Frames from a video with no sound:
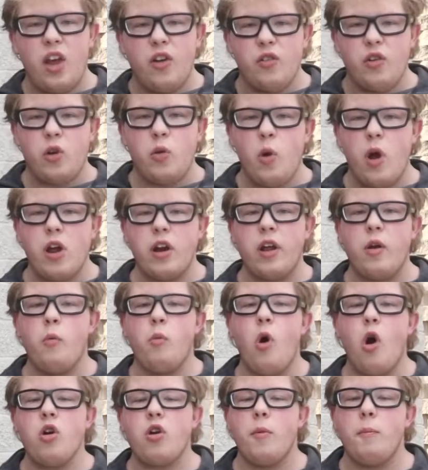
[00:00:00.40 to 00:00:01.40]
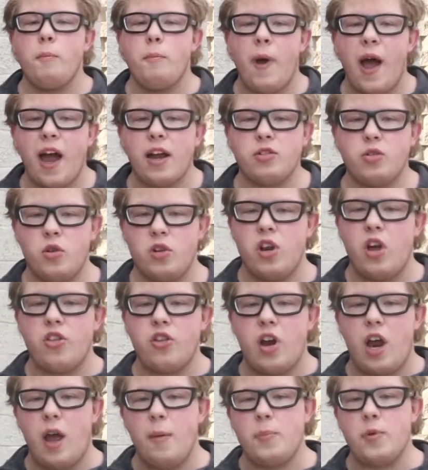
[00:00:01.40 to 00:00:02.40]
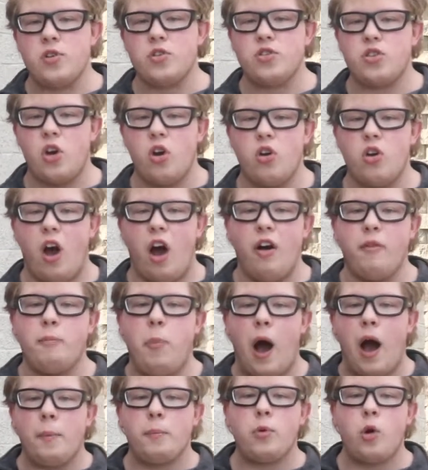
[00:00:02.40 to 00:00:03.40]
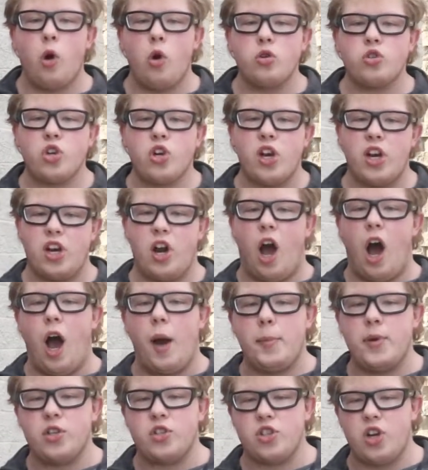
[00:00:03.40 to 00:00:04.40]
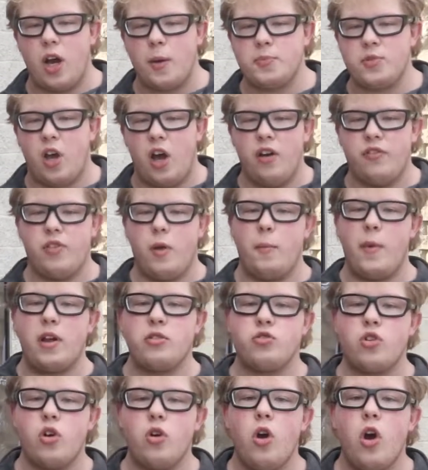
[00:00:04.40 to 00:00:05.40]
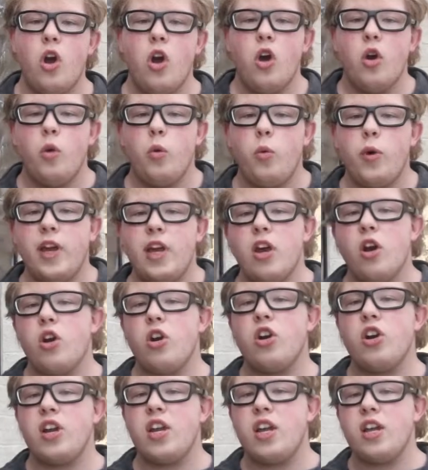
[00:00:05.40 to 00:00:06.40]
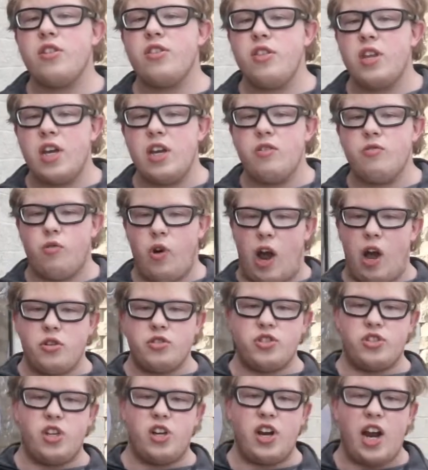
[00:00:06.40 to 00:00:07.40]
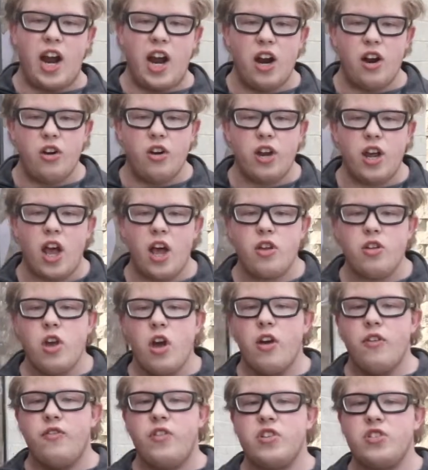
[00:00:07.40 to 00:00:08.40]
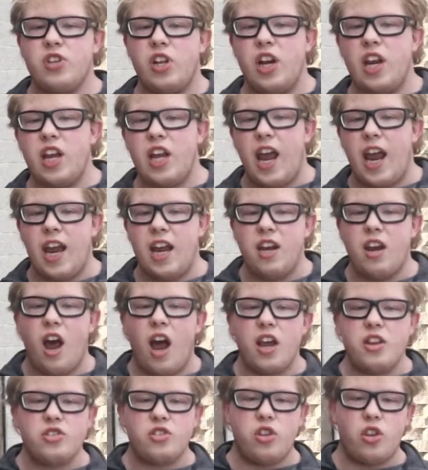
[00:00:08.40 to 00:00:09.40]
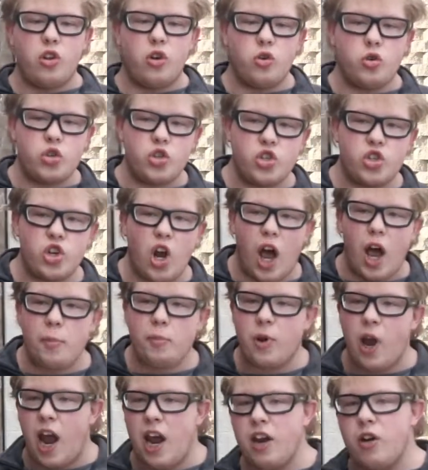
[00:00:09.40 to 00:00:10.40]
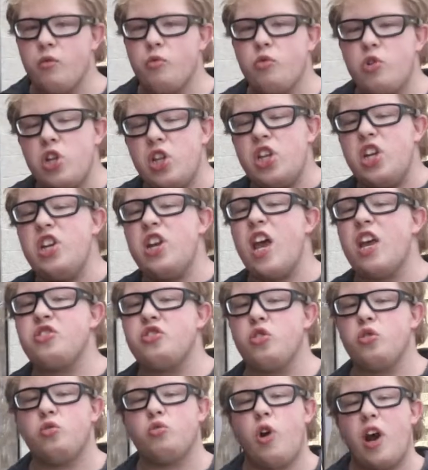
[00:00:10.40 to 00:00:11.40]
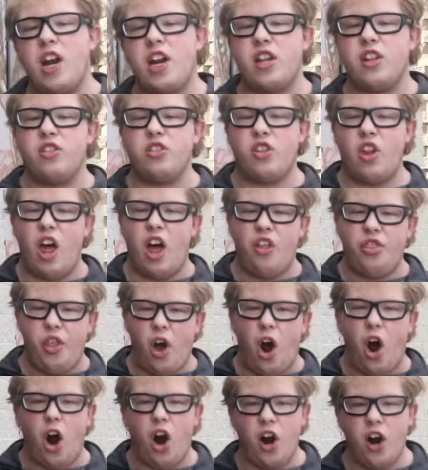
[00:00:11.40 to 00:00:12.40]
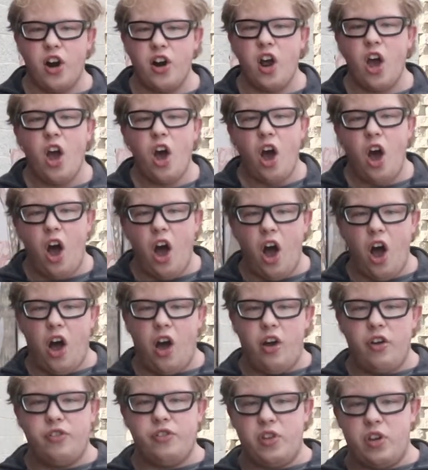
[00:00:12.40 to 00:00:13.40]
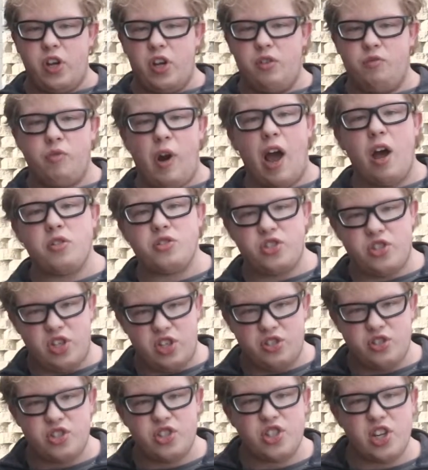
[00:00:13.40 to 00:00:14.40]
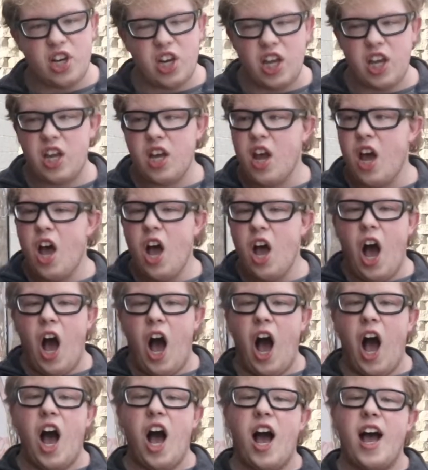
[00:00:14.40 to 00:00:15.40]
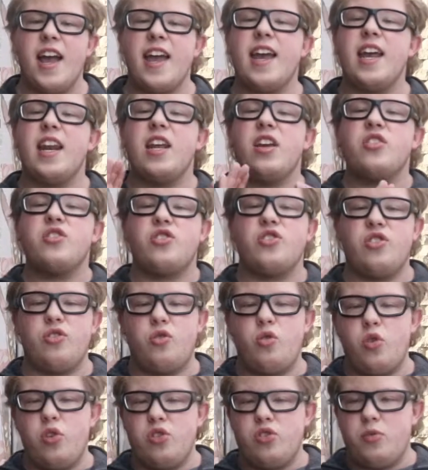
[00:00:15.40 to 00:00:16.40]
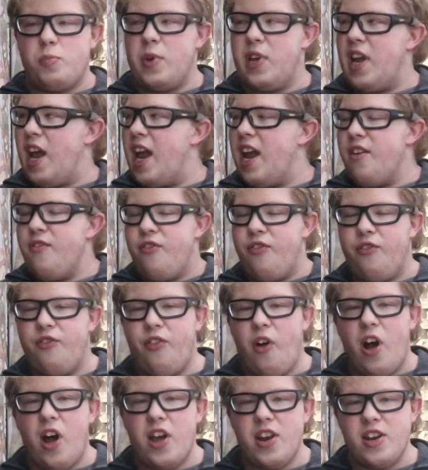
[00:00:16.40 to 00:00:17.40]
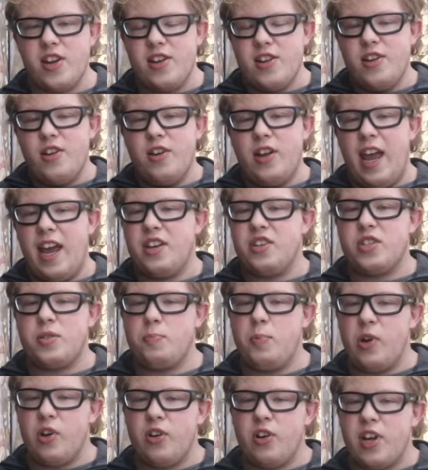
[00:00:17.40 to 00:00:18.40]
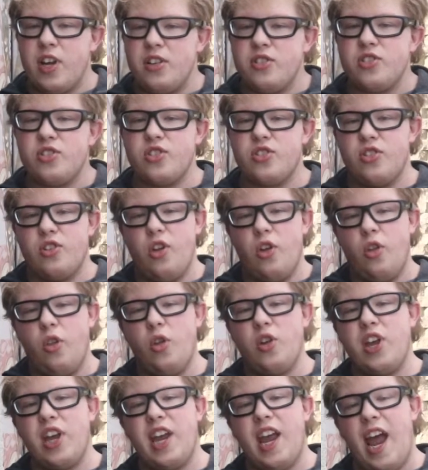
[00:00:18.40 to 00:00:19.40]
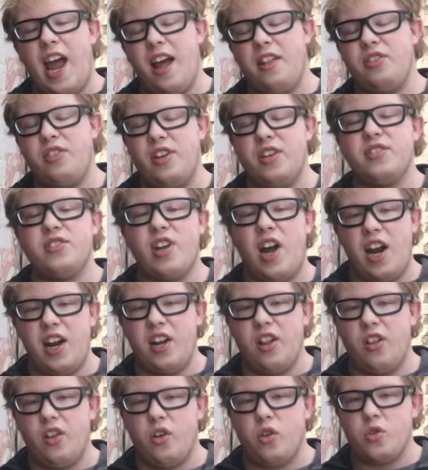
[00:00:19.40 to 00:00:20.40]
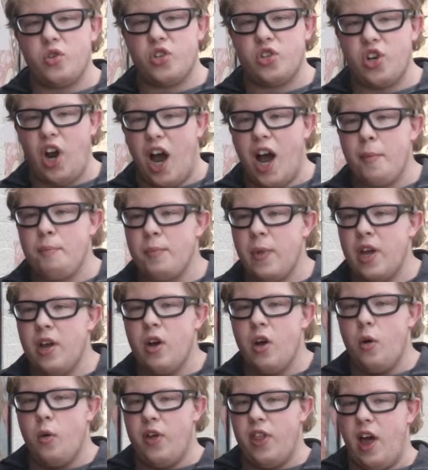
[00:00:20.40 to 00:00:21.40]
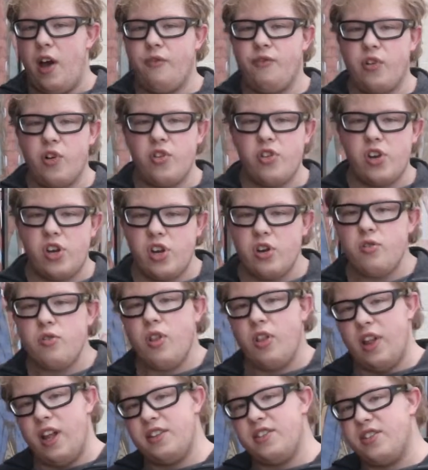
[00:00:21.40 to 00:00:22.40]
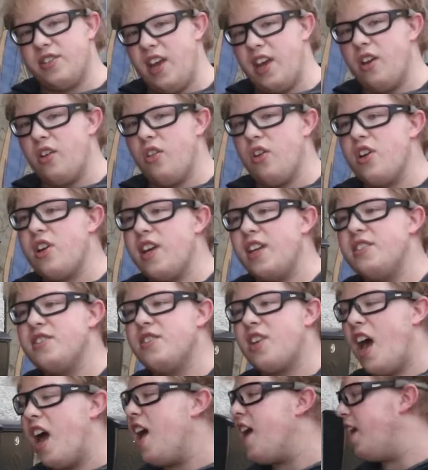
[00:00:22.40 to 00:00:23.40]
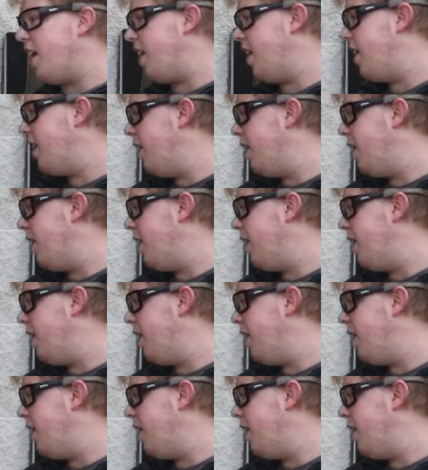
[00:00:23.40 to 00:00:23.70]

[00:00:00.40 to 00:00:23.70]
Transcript: everyone and welcome back to another episode of Pop Culture and Hobby Shops of the Metro. We are in the Ralston area visiting a nice little shop kind of really nestled right in the heart of the Ralston city. It is going to be a fun experience looking at this tiny little shop. Without further ado, let's take a look inside.